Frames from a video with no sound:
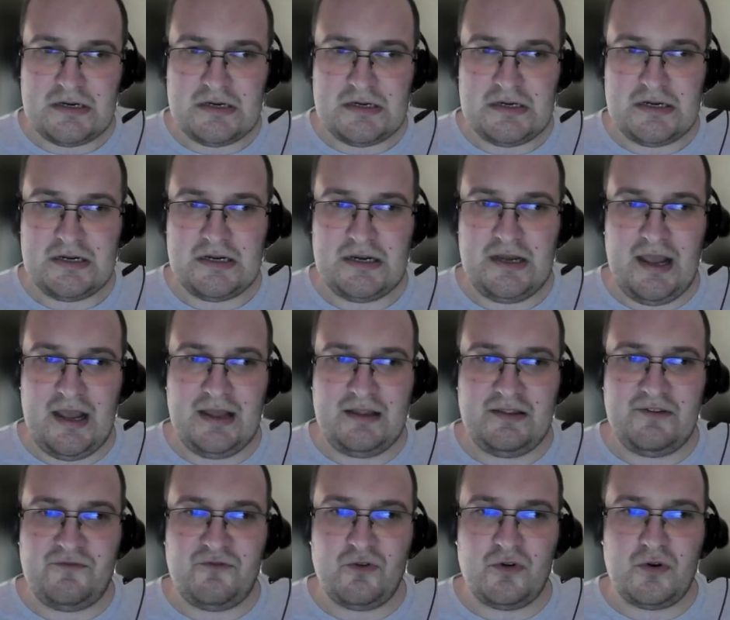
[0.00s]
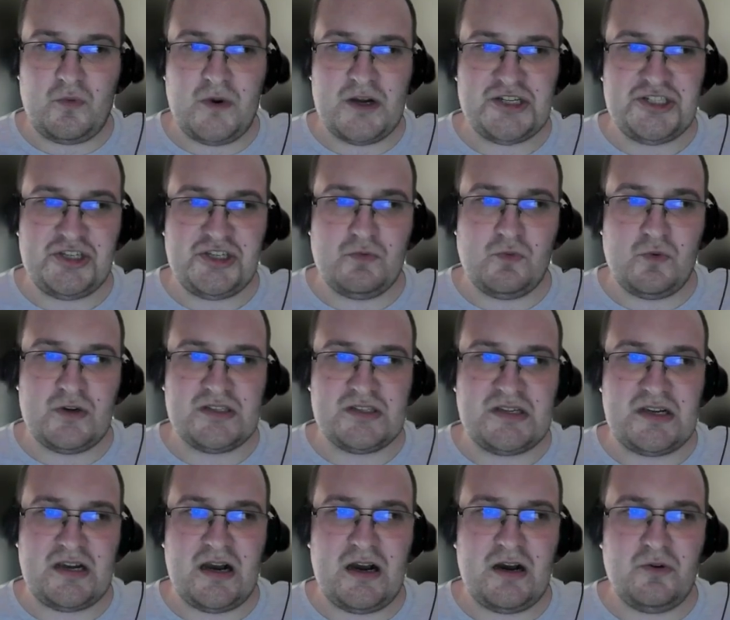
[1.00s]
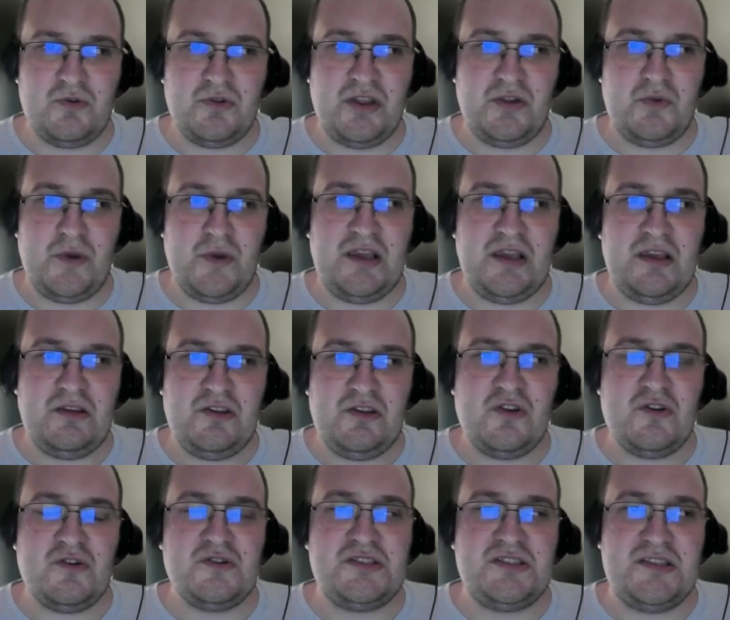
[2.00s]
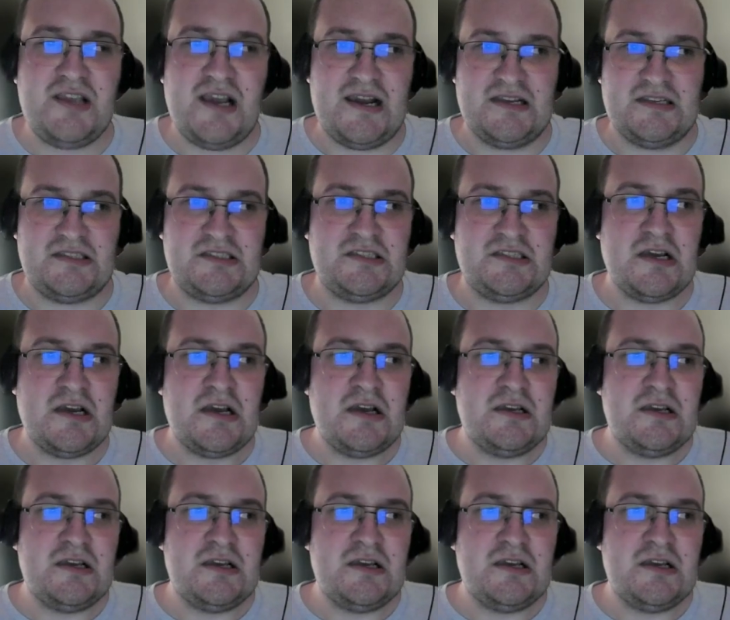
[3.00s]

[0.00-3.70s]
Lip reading: And the fourth question was, how did we use this?